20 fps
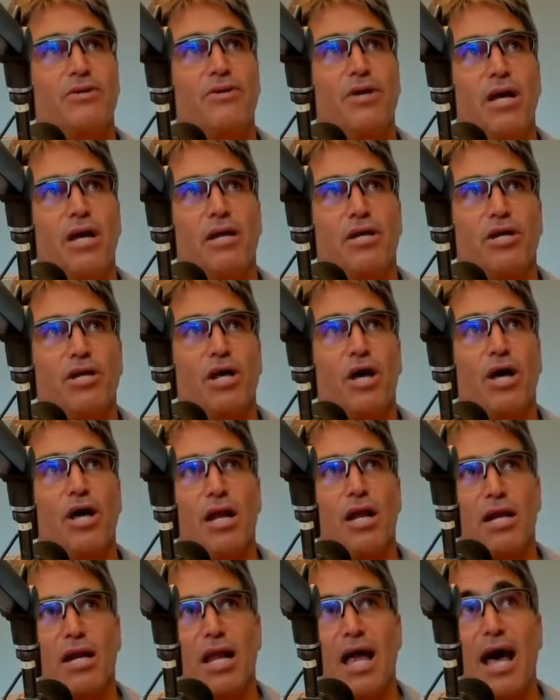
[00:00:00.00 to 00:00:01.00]
a
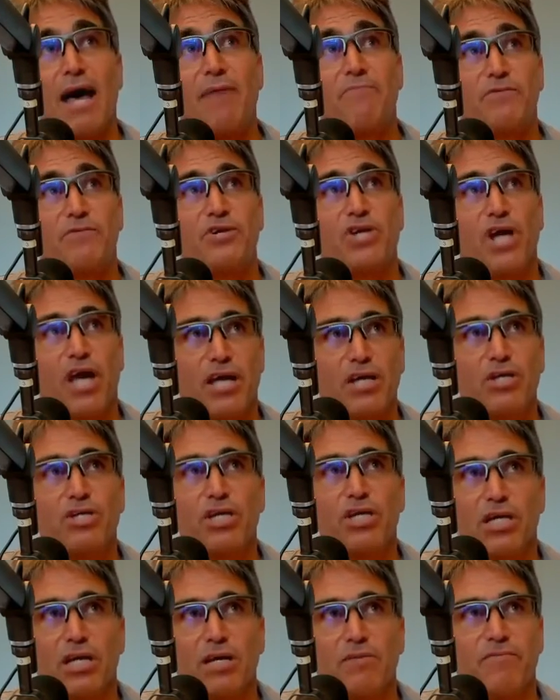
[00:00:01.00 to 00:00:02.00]

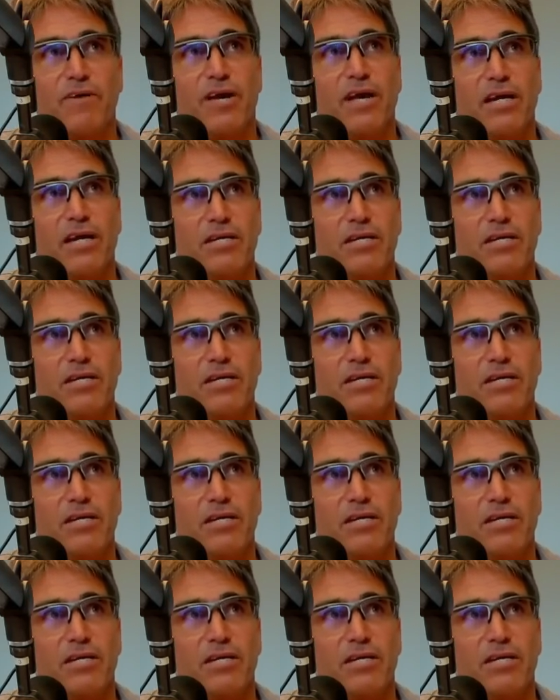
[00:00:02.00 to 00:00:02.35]
life-changing event.